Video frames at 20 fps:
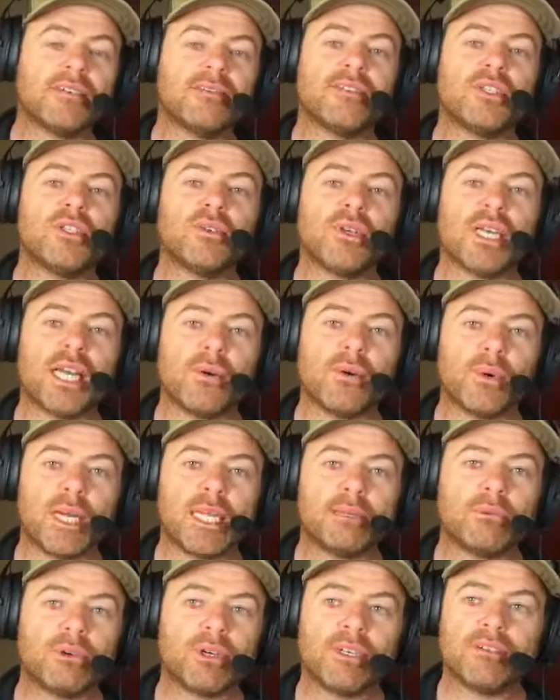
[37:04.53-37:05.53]
you'll get way
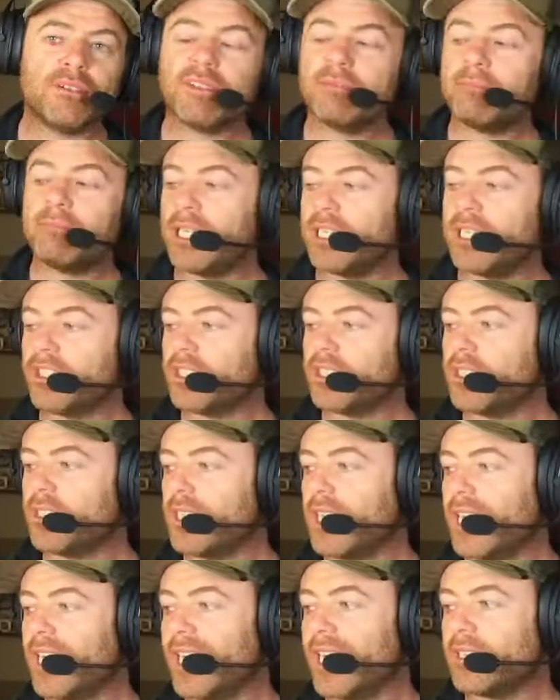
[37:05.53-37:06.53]
more
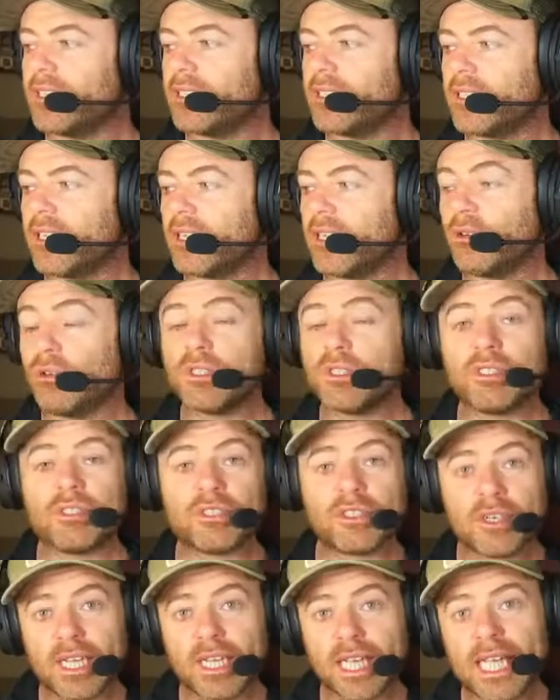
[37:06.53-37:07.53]
information. And I also
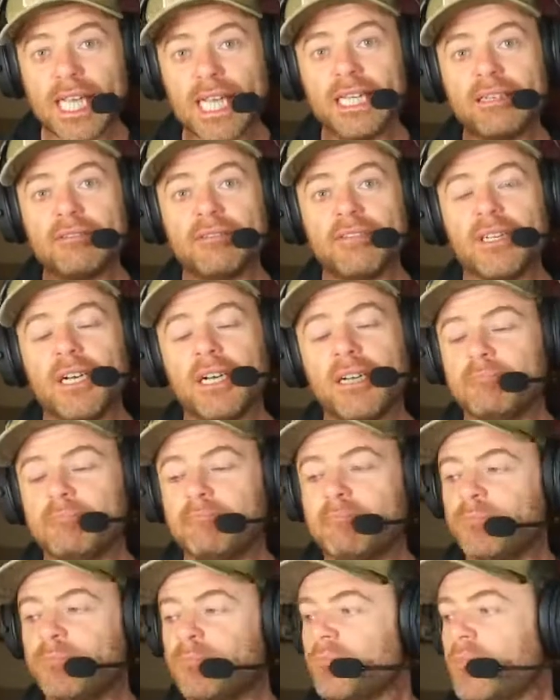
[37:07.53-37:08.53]
try and get in,
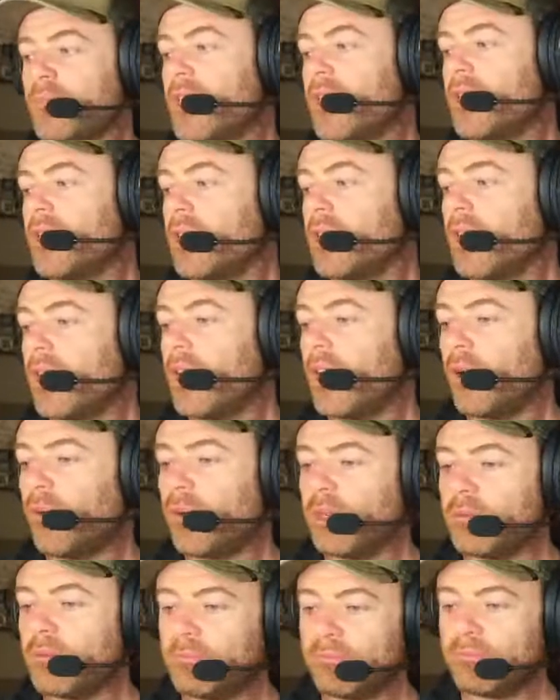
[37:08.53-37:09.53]
I
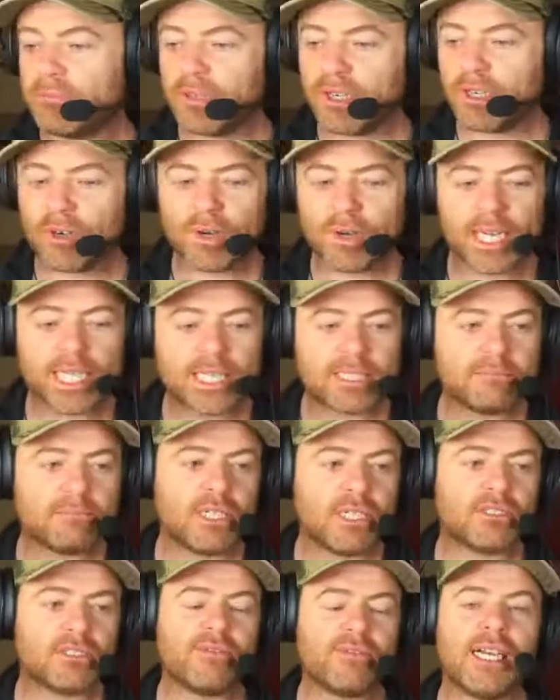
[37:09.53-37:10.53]
want to create as
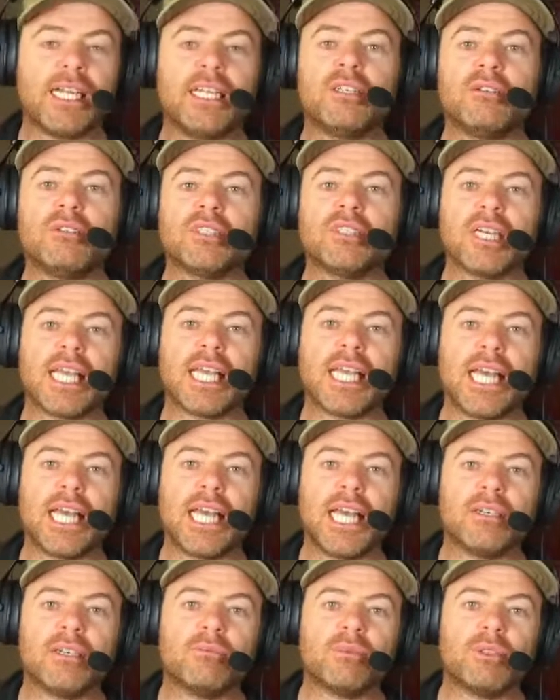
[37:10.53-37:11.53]
much value as I
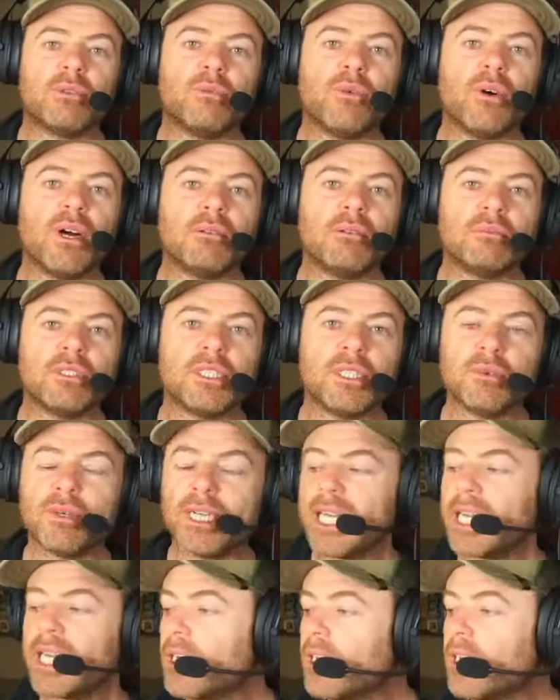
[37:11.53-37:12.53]
can with what I'm
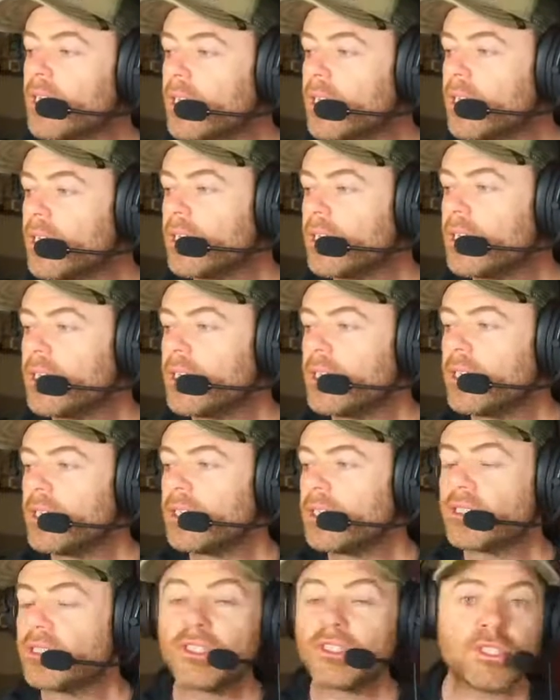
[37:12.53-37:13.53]
doing.
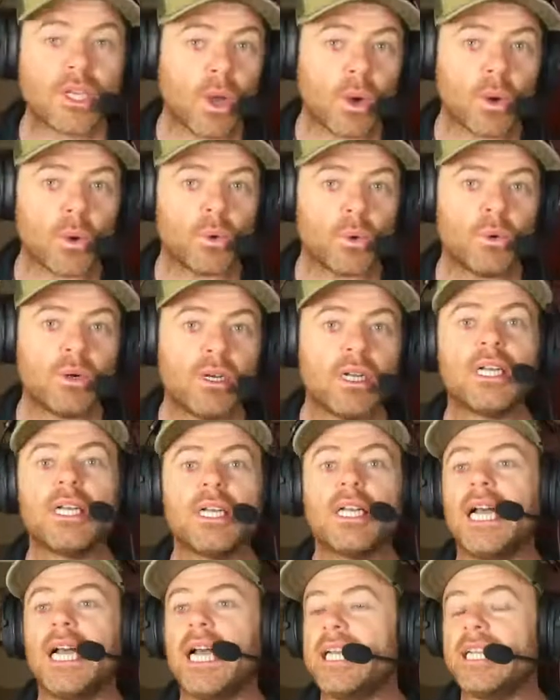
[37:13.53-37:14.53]
So
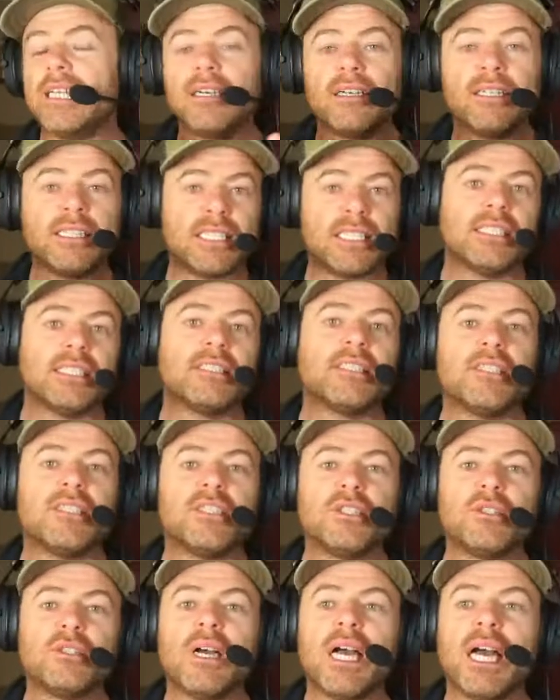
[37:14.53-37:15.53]
any ideas that
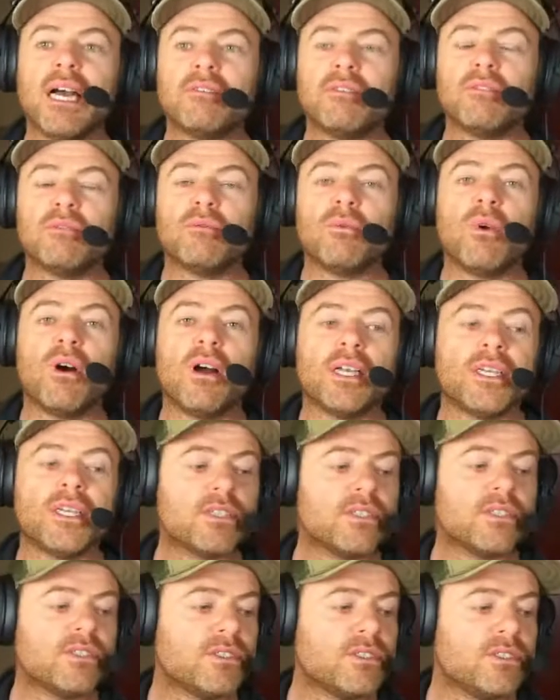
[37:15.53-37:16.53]
you have of what I
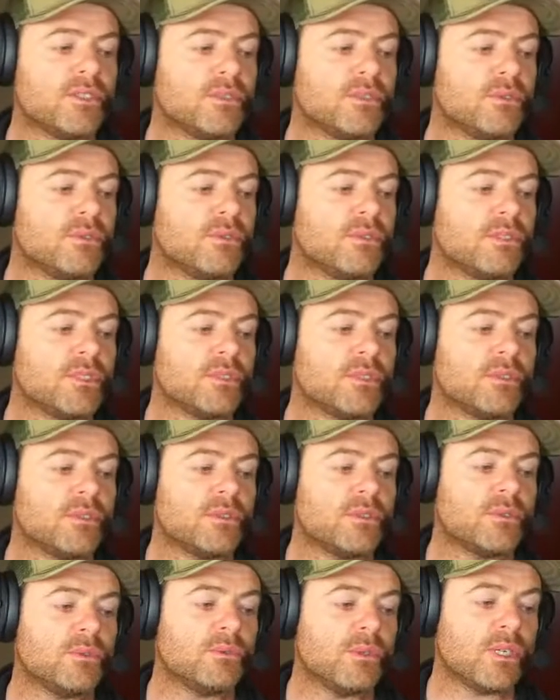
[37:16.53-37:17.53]
could do
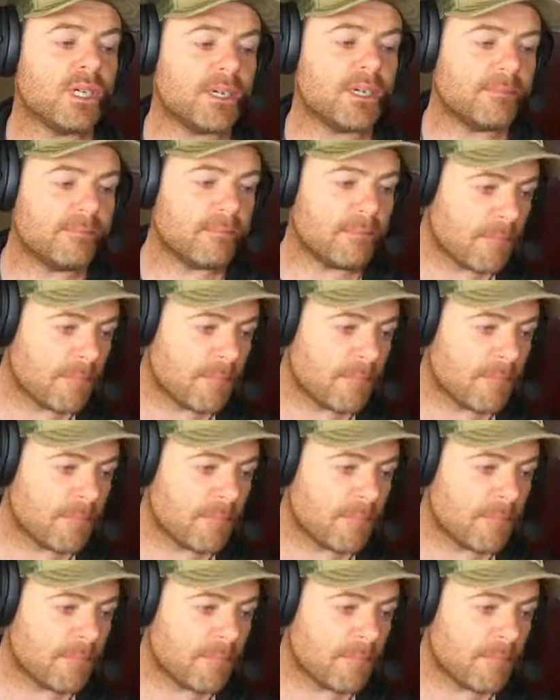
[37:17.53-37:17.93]
to